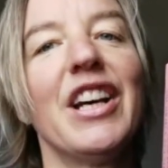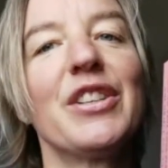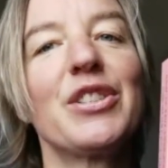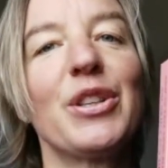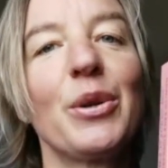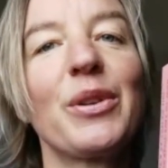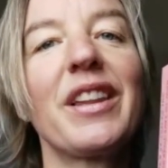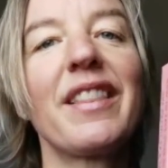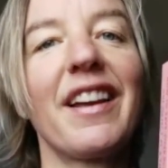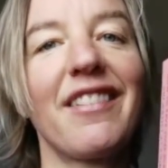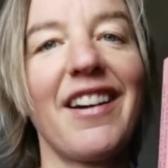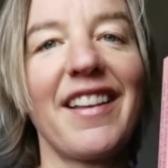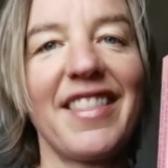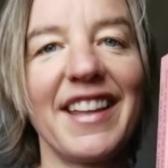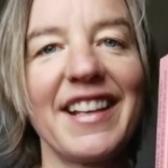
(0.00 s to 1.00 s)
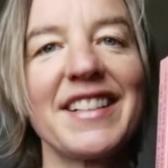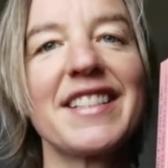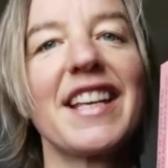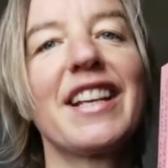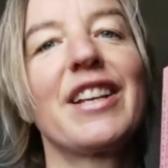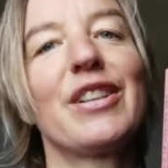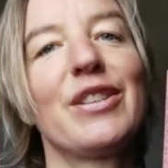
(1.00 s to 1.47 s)
to know that there are things
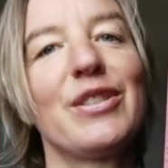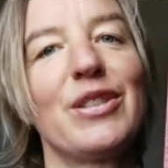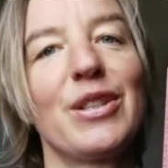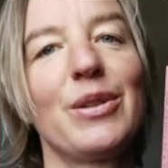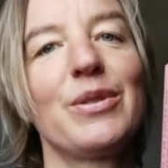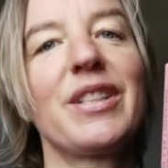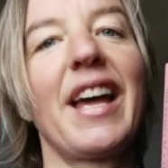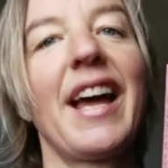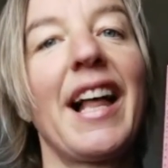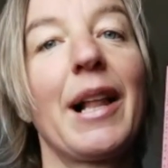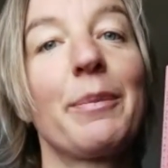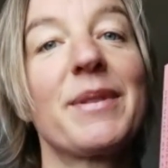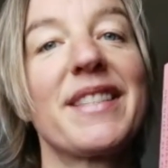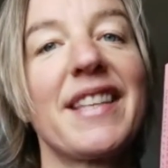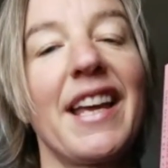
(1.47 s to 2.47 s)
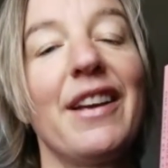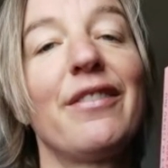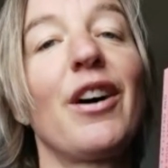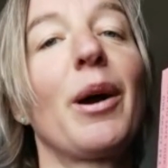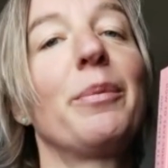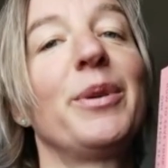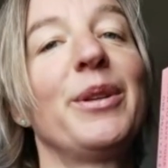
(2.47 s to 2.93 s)
they can do to help save
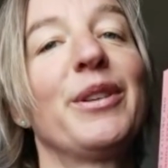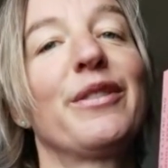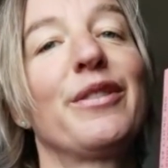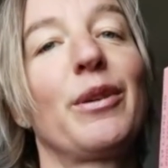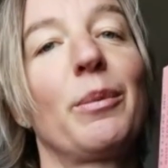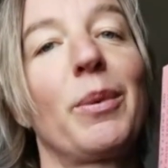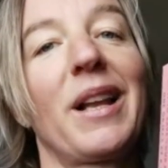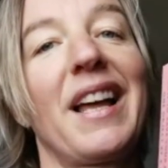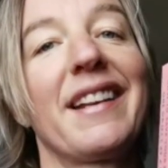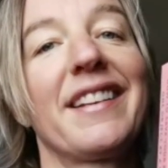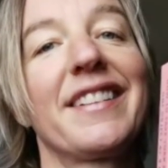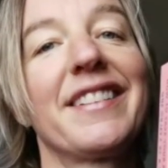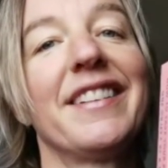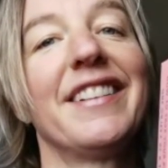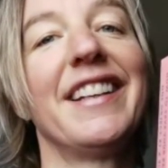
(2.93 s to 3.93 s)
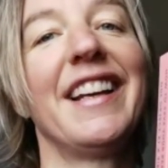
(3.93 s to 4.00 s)
our beautiful planet.